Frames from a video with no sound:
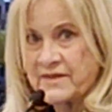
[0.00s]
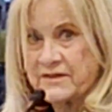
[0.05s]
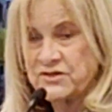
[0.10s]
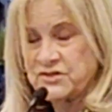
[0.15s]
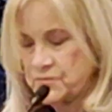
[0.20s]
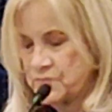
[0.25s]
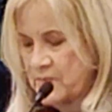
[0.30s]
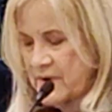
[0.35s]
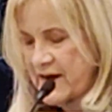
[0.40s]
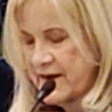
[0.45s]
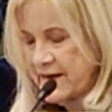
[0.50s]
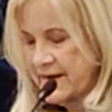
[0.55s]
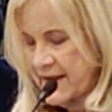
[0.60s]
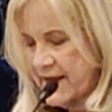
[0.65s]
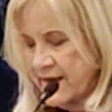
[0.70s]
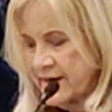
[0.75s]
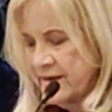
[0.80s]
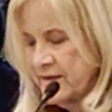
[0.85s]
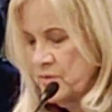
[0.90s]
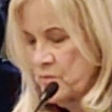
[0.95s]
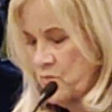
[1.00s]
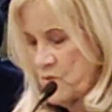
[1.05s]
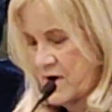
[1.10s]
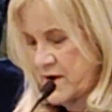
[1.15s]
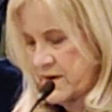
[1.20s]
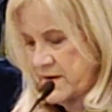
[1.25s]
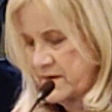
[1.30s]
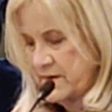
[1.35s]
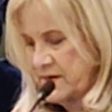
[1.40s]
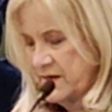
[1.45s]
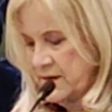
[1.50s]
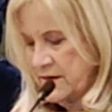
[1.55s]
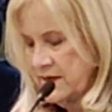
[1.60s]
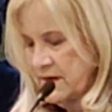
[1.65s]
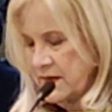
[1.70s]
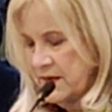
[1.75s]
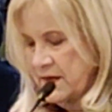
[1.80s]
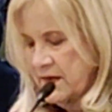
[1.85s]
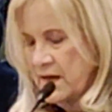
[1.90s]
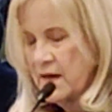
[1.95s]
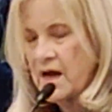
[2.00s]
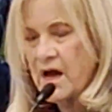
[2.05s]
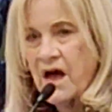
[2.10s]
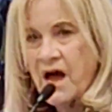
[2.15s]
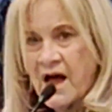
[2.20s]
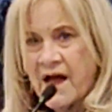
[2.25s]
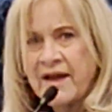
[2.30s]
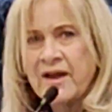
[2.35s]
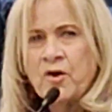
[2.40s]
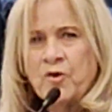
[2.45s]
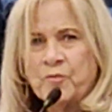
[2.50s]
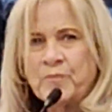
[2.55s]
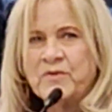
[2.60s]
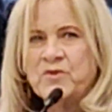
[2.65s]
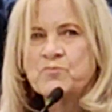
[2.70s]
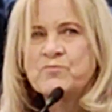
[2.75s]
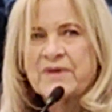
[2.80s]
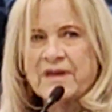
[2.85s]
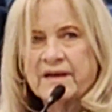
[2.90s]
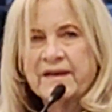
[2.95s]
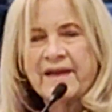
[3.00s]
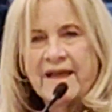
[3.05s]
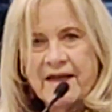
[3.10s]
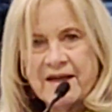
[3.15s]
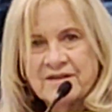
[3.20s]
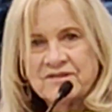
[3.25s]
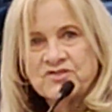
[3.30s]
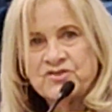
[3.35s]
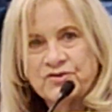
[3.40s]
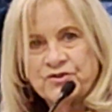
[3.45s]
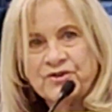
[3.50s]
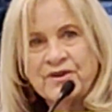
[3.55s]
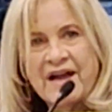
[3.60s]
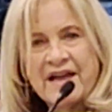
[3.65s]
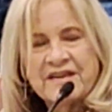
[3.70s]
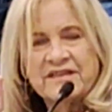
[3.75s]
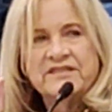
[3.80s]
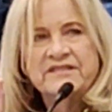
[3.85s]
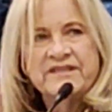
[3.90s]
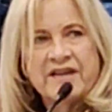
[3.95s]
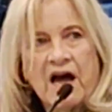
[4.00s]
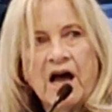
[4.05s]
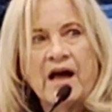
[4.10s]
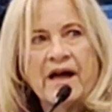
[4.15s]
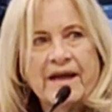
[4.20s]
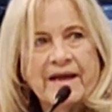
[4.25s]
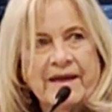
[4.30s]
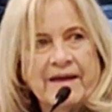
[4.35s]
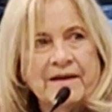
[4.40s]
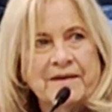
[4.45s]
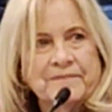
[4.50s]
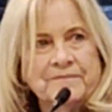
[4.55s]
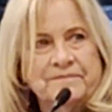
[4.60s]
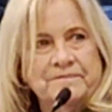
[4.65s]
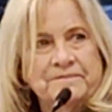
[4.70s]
than to write anyone, "I hope you get cancer and die."